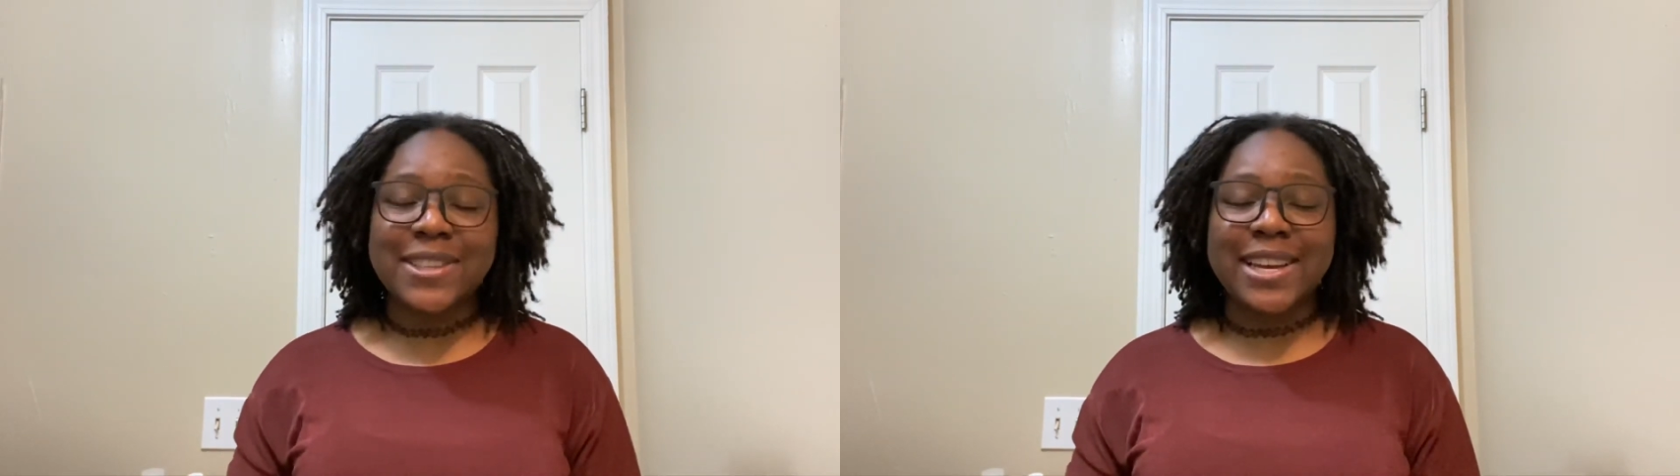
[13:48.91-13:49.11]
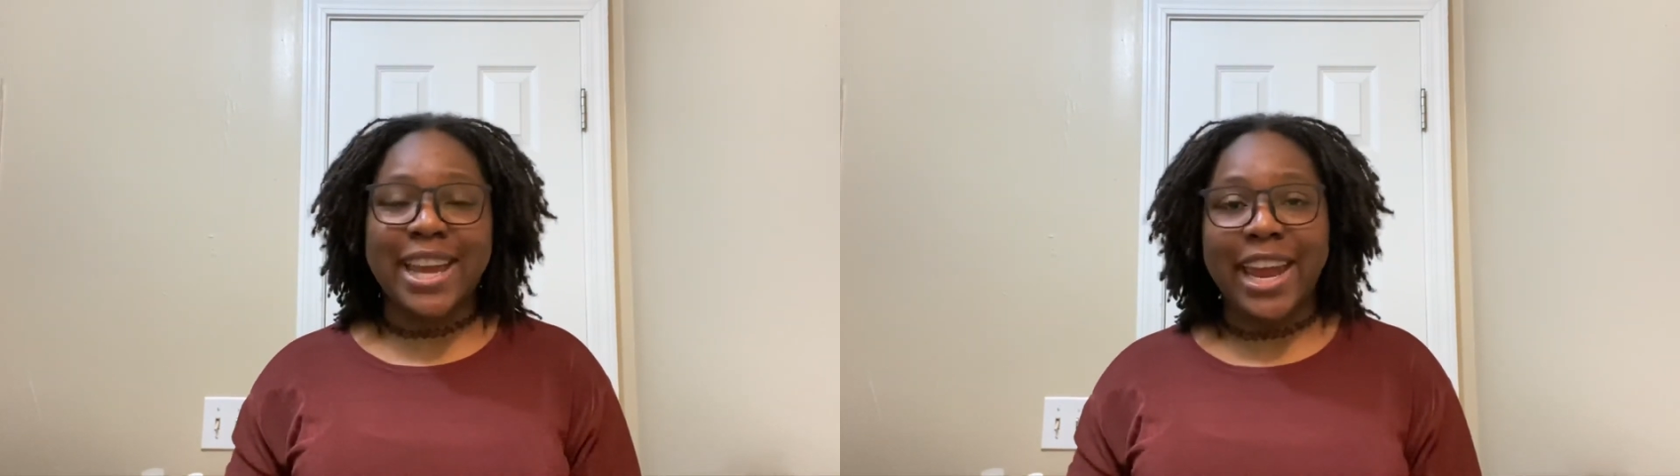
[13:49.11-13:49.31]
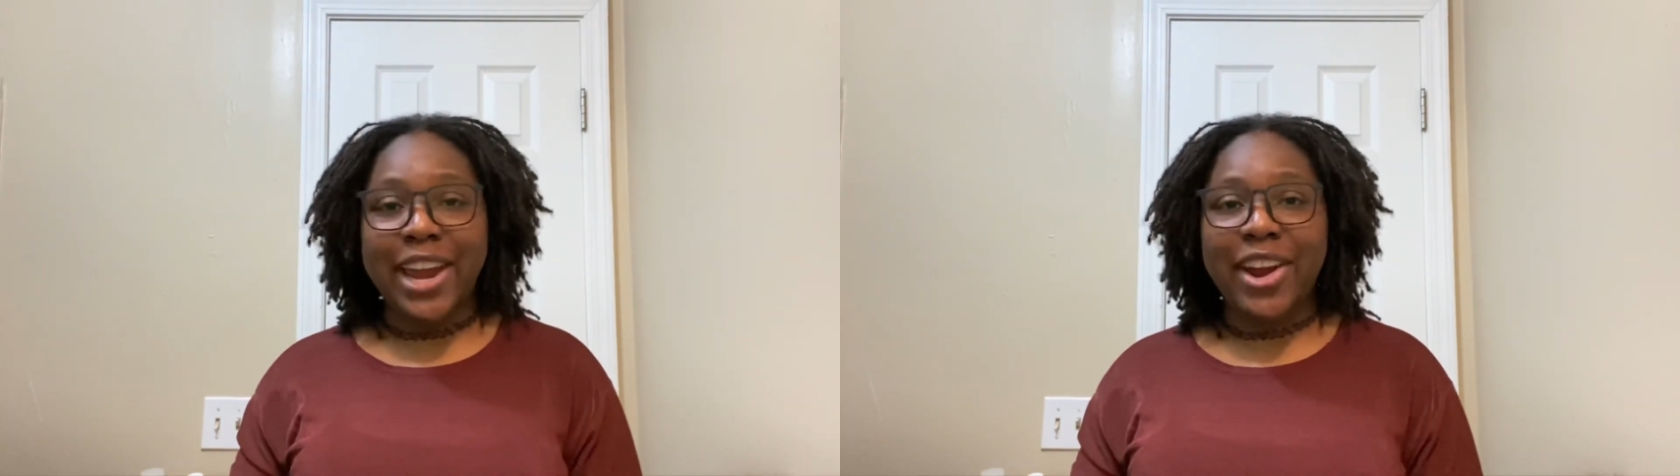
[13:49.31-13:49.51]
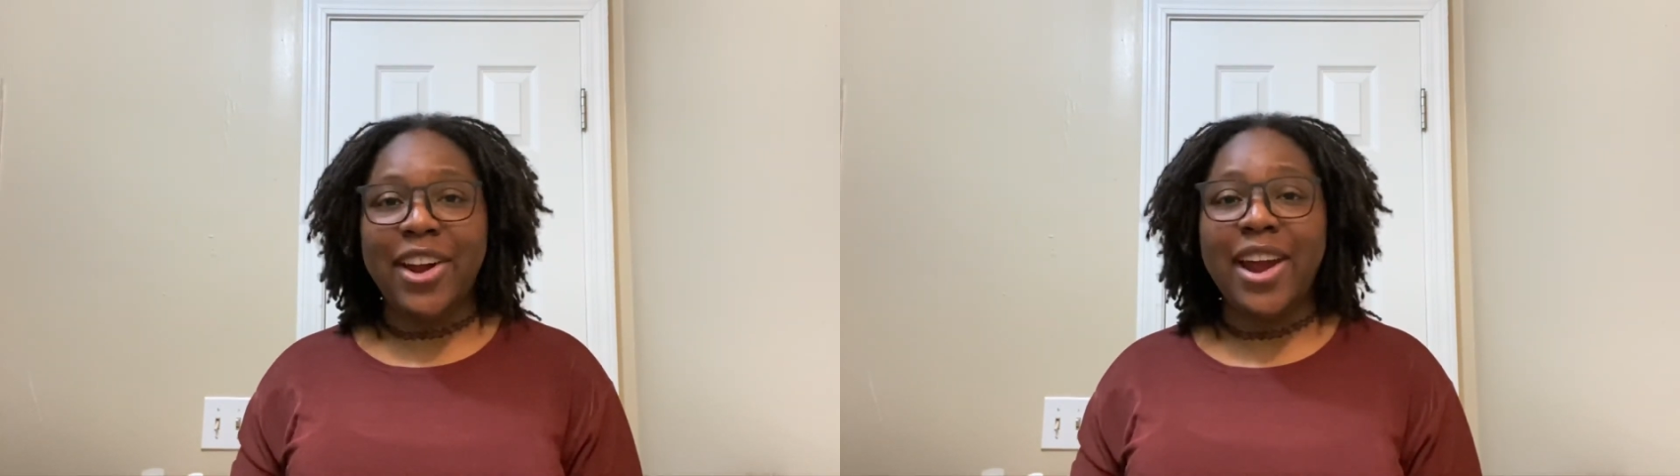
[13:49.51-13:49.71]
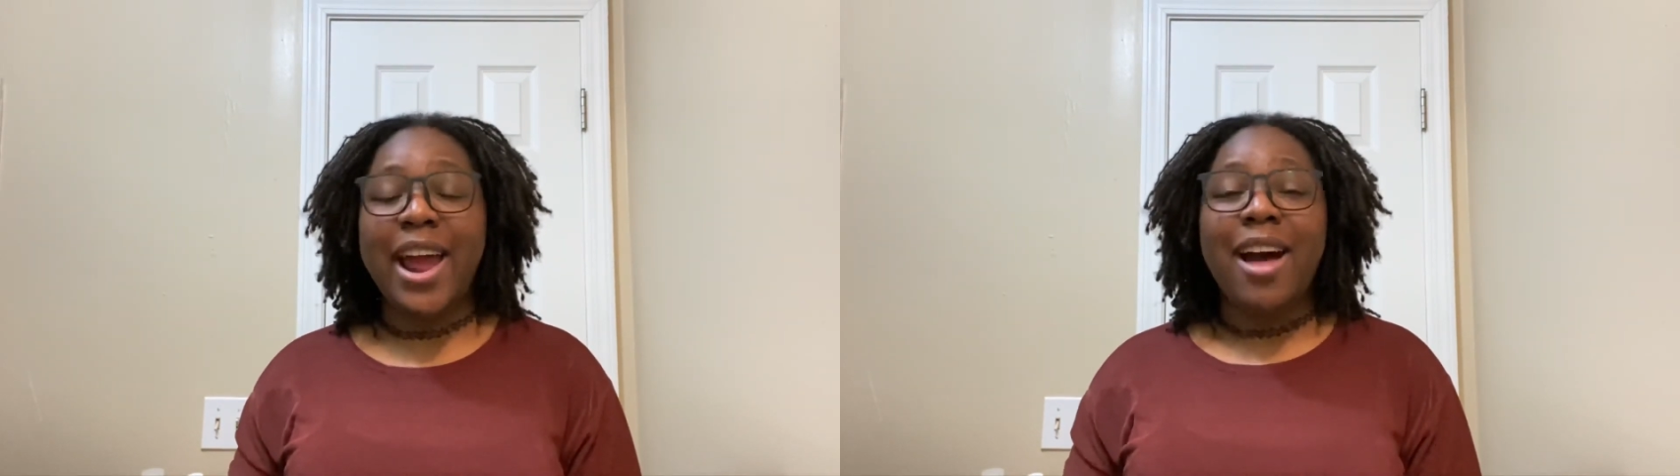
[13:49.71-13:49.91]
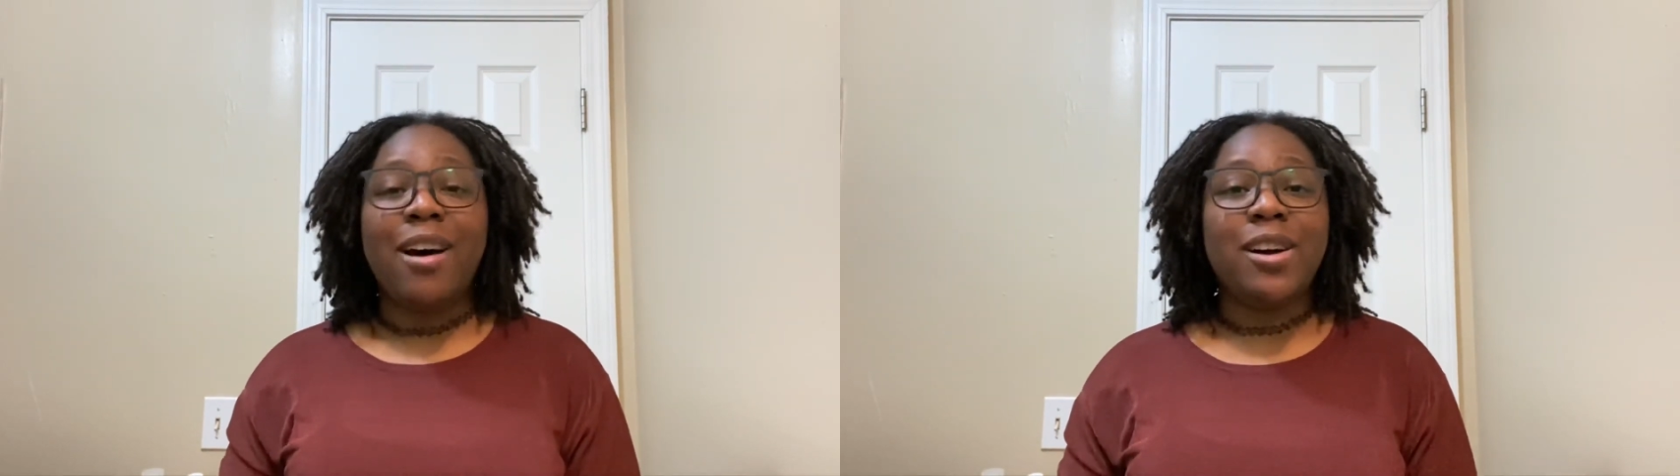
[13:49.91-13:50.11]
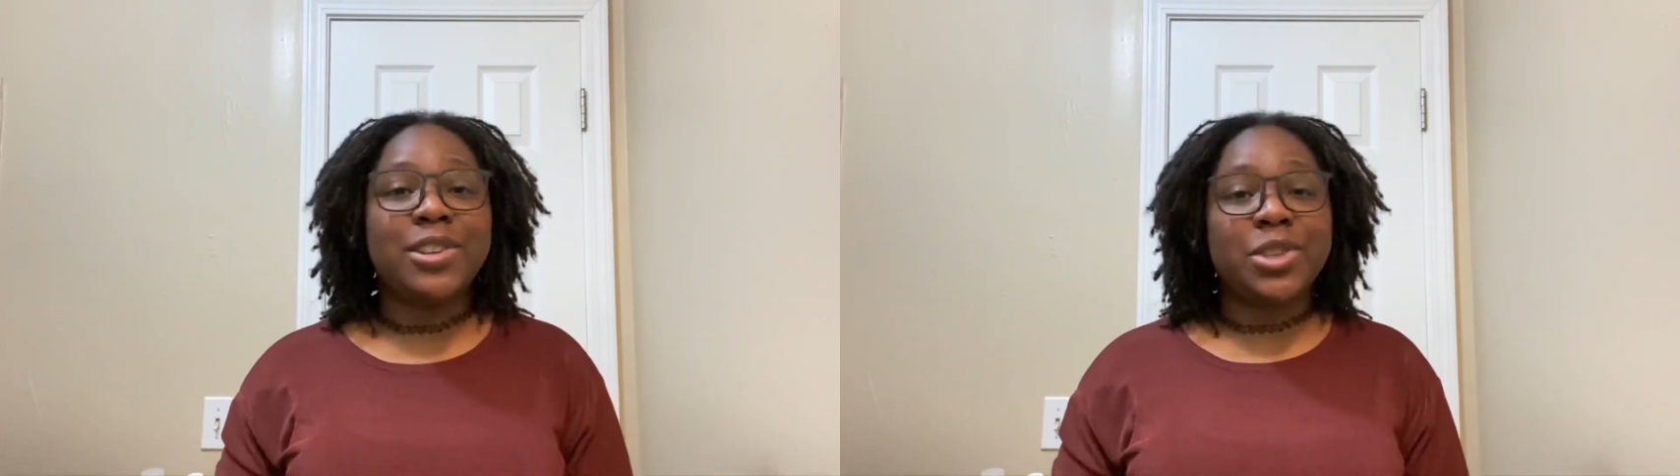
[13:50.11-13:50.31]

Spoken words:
and hair, also